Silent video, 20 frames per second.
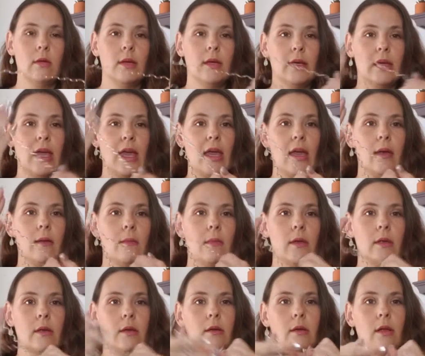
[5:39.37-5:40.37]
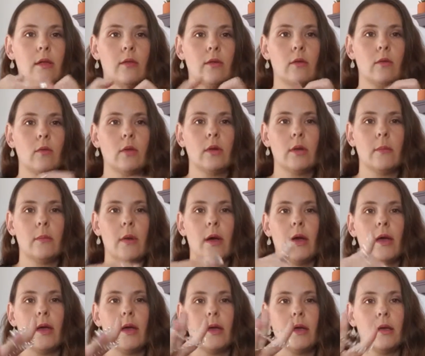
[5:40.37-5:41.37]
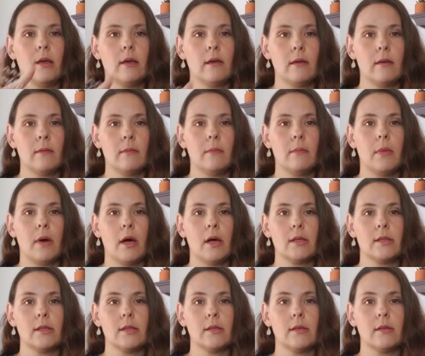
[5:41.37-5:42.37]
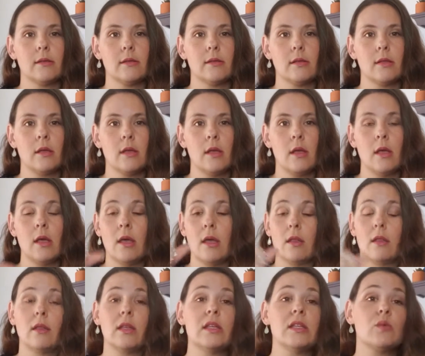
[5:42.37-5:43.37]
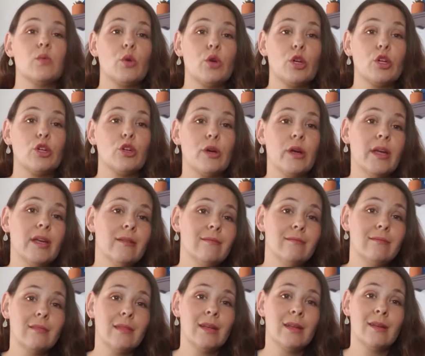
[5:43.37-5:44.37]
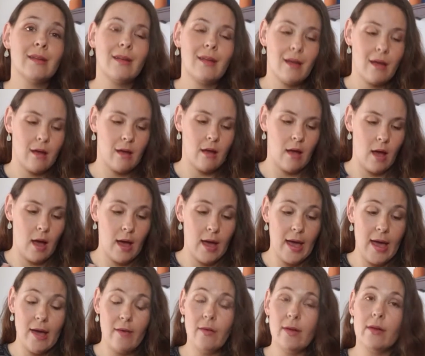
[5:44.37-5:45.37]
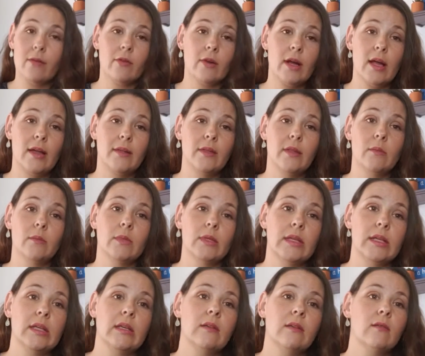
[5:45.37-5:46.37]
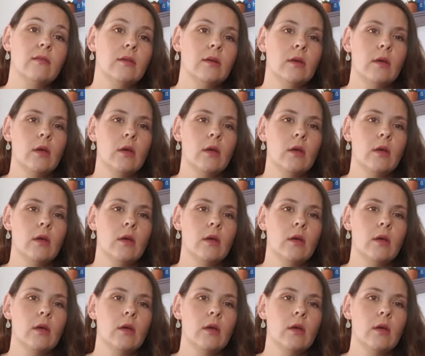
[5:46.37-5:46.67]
It came in another one of my boxes. These work great, and I haven't ever had them leave